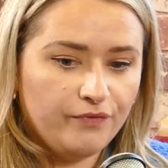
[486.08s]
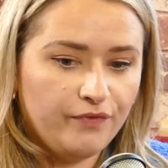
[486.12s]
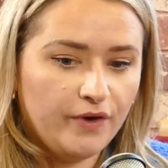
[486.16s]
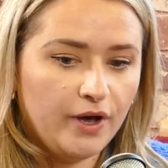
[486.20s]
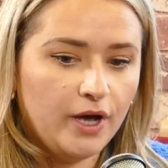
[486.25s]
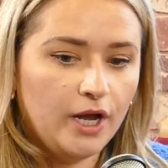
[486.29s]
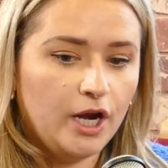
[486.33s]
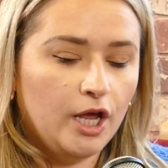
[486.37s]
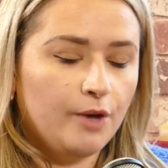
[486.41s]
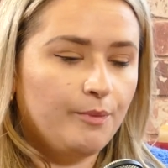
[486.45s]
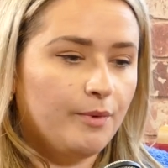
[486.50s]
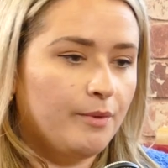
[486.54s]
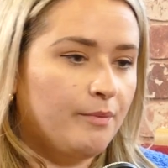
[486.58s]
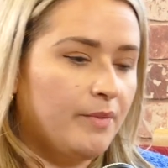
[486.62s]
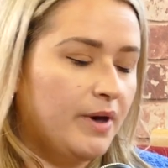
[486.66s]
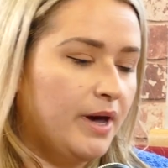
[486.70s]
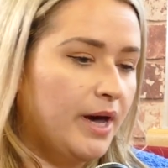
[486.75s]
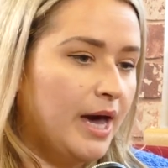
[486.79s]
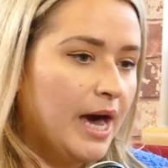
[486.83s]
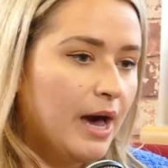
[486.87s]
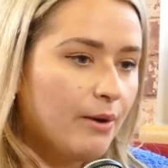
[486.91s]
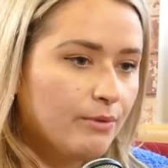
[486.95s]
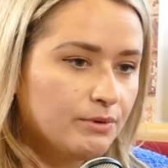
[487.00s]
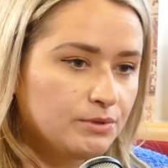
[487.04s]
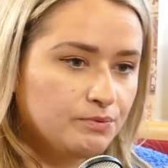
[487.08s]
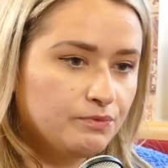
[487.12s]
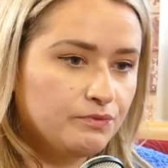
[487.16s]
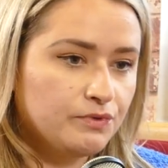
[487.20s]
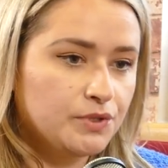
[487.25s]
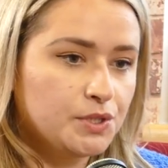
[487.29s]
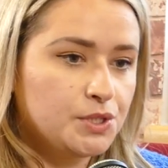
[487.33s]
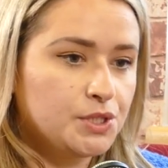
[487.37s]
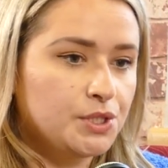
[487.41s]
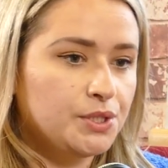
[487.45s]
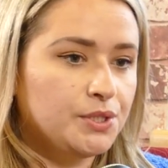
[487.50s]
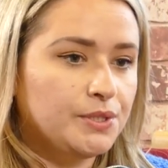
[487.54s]
furlough, but my hours were
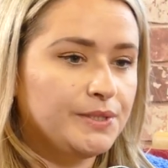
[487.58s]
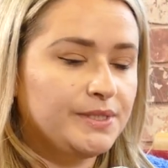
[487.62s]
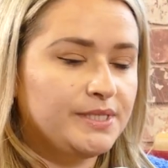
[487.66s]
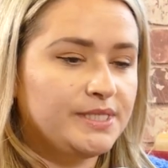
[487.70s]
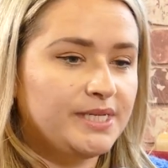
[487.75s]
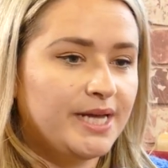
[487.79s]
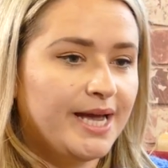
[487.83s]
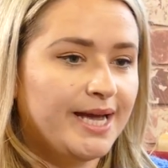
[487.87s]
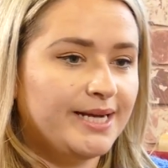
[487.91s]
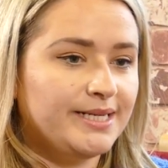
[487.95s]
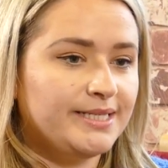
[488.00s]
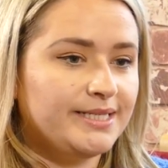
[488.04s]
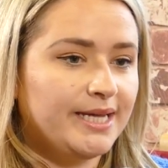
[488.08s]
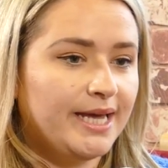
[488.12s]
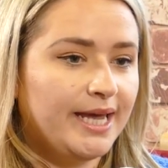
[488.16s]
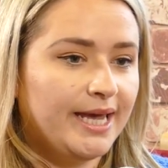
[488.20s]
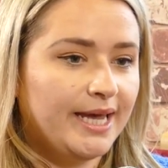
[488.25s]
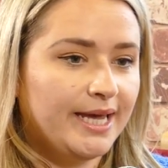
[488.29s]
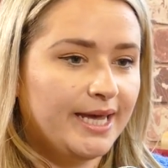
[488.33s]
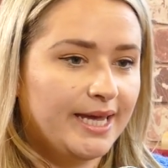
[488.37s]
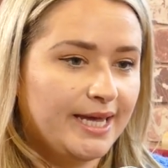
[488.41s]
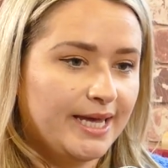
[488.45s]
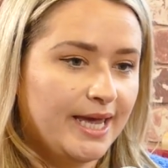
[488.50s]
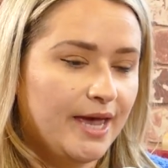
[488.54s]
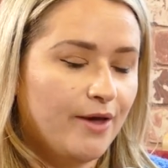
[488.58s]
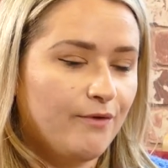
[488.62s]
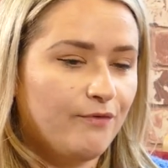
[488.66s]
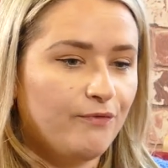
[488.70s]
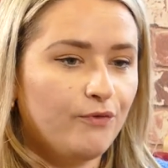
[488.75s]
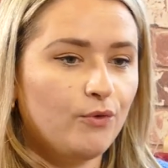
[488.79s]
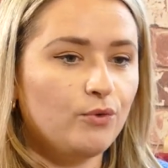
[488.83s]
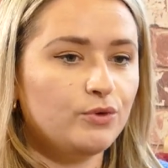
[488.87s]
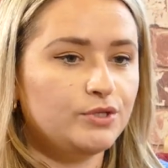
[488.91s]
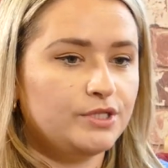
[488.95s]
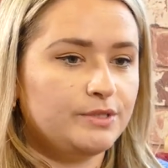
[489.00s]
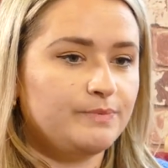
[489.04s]
reduced, and it
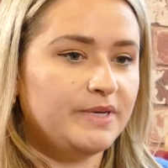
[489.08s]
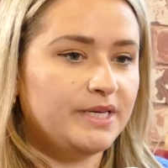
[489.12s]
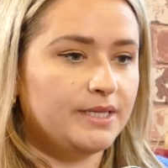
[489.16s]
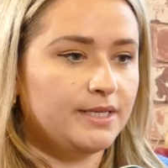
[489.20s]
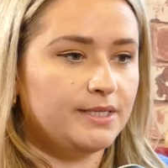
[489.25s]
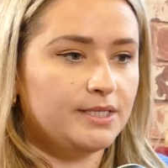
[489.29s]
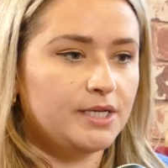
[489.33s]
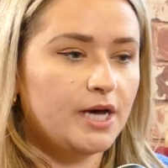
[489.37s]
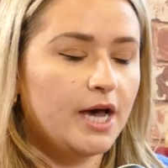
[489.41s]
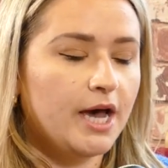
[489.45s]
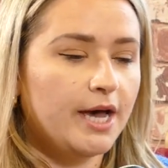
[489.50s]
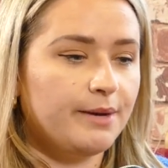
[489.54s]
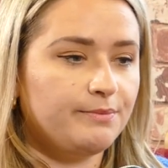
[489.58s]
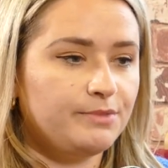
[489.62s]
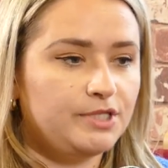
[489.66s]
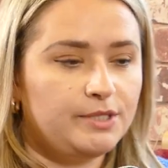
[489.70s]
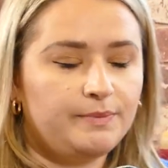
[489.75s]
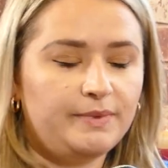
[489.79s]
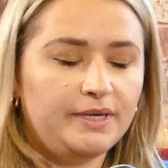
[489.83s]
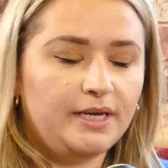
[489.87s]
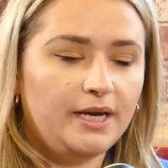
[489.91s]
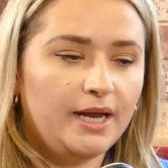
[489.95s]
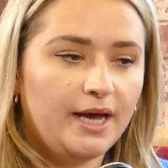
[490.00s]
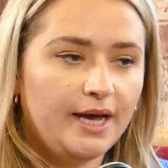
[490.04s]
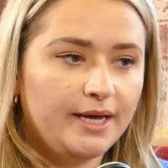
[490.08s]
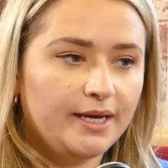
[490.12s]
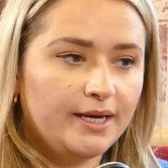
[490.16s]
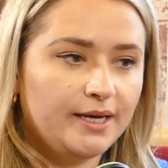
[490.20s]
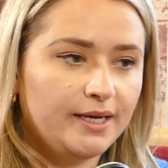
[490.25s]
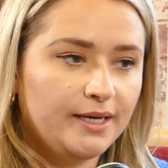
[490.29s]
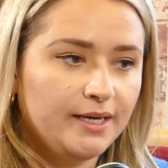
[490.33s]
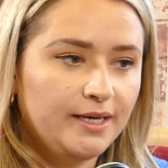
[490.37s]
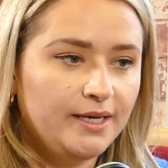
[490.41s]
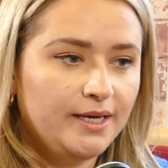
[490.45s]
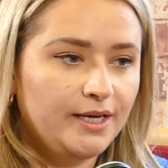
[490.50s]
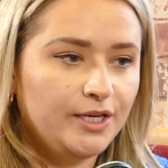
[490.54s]
afforded me the time to be
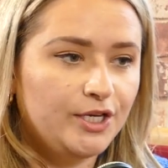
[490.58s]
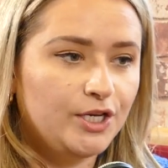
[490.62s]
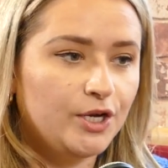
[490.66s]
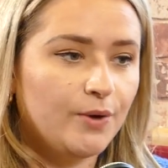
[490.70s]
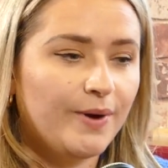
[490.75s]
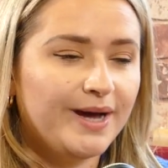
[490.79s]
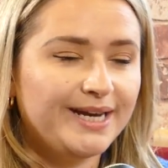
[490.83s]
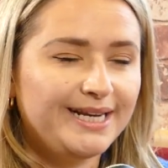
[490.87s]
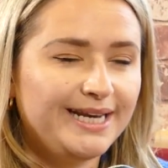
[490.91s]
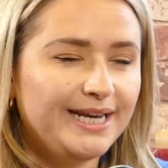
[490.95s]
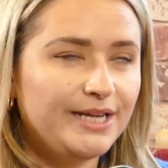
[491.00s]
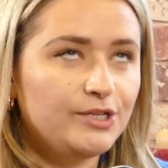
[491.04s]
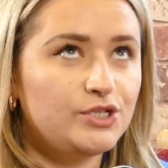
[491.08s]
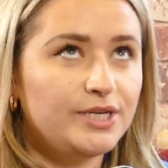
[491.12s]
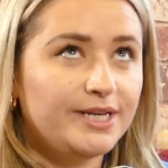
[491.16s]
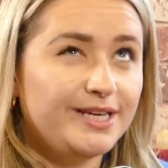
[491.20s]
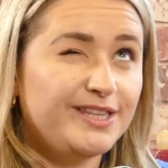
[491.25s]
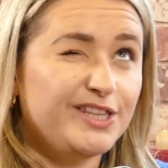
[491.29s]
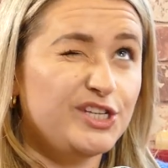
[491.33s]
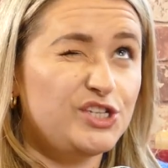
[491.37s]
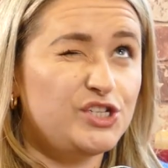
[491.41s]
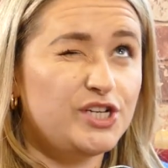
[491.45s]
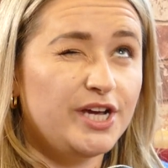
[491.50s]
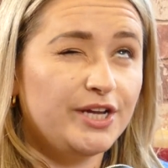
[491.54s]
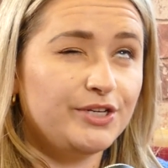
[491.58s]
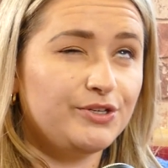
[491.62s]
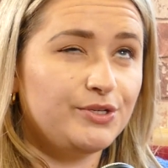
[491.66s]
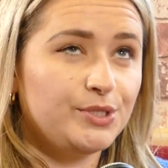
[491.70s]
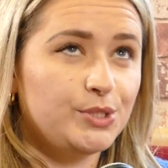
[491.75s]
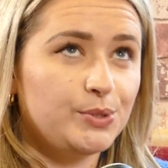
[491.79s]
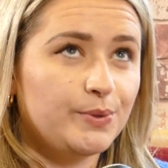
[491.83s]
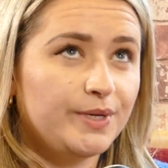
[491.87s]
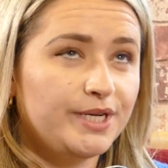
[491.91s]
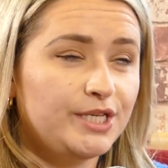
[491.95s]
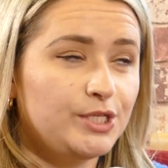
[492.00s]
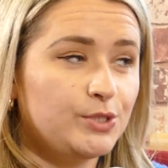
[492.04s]
like, you know, I'd literally in the January
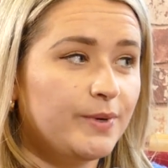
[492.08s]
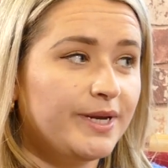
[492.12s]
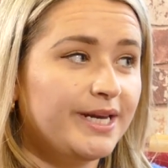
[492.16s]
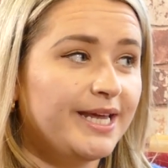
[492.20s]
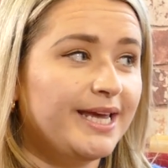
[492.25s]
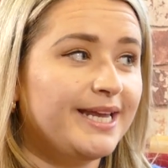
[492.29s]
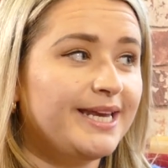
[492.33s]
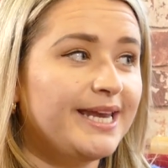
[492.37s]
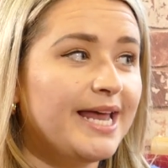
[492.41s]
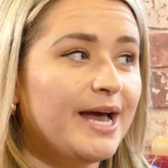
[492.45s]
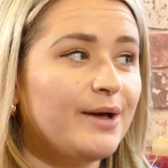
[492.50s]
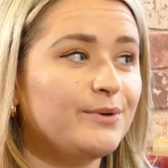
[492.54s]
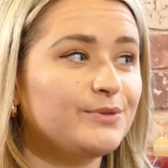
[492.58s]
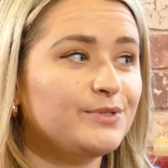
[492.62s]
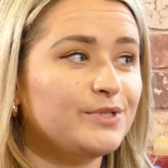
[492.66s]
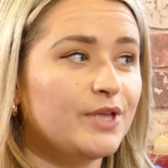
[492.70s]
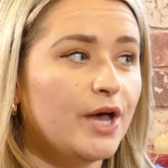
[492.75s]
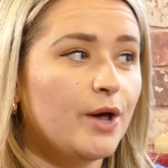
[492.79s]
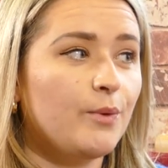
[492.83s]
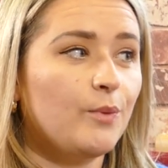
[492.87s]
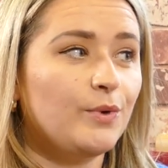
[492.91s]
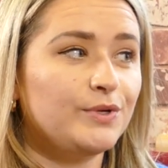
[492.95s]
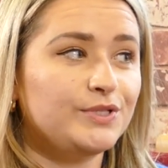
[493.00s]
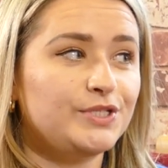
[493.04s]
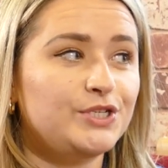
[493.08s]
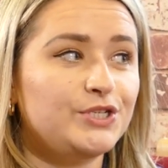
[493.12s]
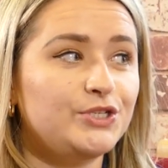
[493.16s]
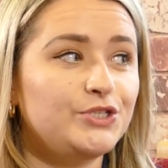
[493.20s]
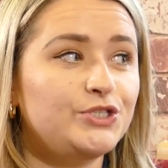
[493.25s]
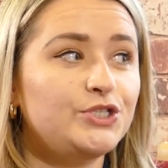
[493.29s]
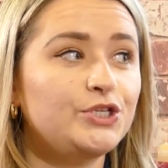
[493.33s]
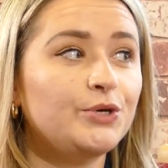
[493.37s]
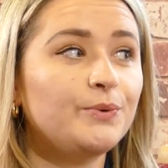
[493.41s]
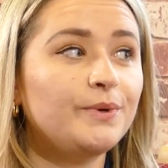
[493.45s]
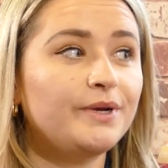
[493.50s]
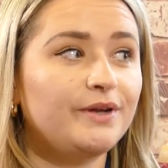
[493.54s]
2020 announced that I wanted to
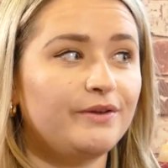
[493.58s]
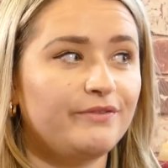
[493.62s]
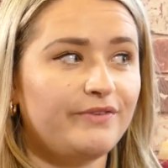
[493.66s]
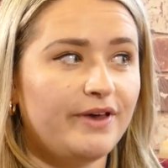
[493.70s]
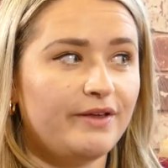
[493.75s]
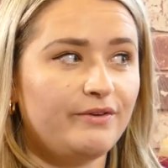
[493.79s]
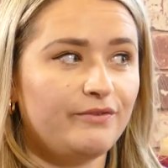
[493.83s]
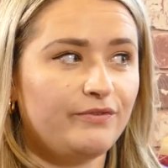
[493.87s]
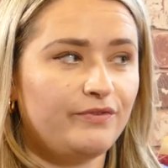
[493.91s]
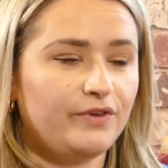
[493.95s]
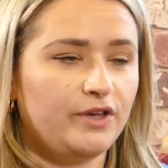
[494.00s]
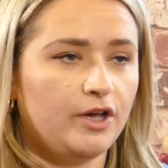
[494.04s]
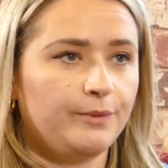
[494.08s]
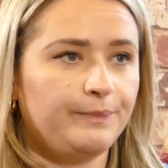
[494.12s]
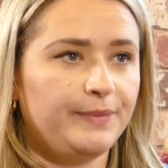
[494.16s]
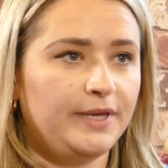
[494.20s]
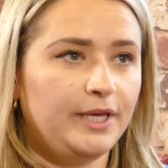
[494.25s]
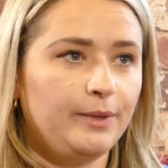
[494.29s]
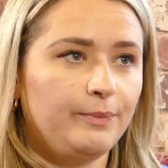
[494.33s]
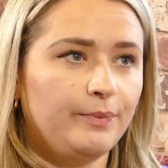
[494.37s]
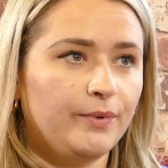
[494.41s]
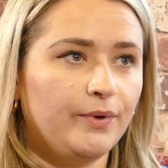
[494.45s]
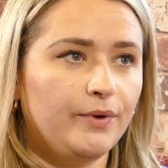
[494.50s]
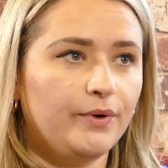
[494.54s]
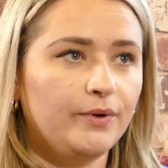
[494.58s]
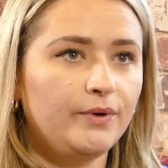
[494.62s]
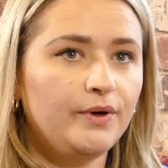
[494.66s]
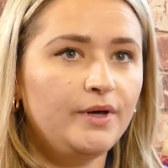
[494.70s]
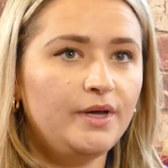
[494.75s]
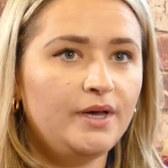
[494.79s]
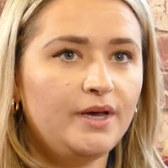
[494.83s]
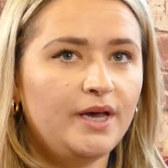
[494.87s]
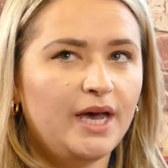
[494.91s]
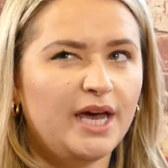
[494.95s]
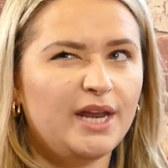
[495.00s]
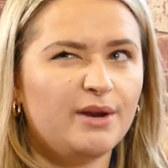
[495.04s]
do an event for young people,
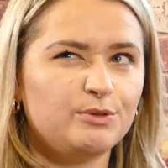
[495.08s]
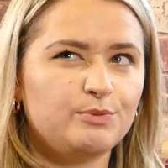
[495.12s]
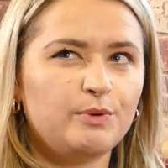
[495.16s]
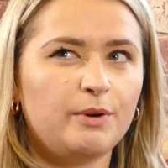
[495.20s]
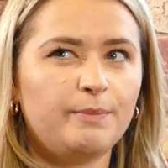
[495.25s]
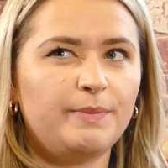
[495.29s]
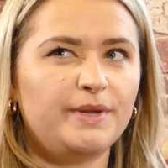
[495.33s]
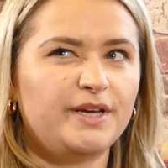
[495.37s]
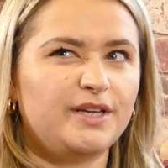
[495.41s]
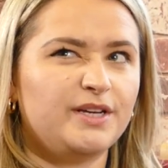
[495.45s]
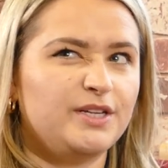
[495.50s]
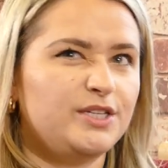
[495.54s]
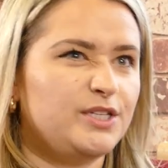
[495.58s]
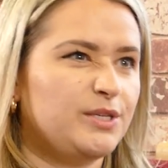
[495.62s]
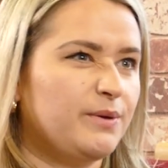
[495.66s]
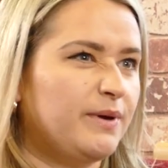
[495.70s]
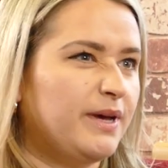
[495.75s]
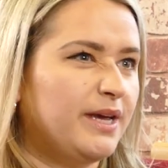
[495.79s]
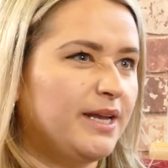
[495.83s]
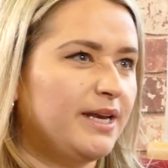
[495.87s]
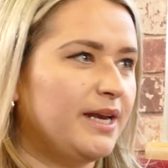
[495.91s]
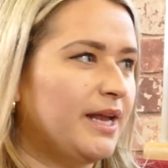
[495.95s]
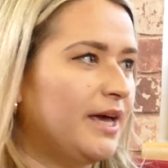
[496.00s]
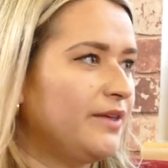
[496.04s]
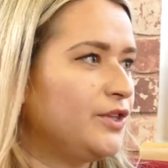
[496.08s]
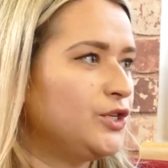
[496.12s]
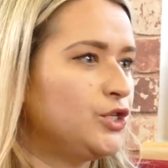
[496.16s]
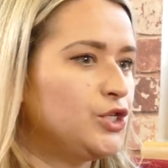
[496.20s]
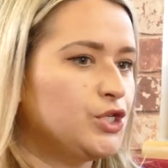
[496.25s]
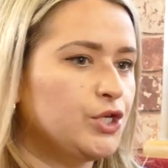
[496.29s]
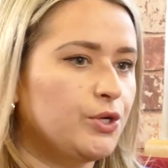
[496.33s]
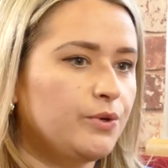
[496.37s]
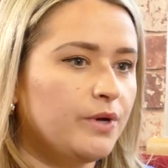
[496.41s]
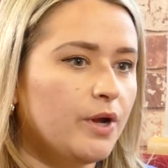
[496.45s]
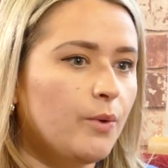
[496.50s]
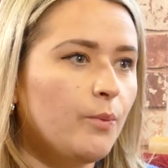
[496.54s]
and I was probably going to do it in like the June.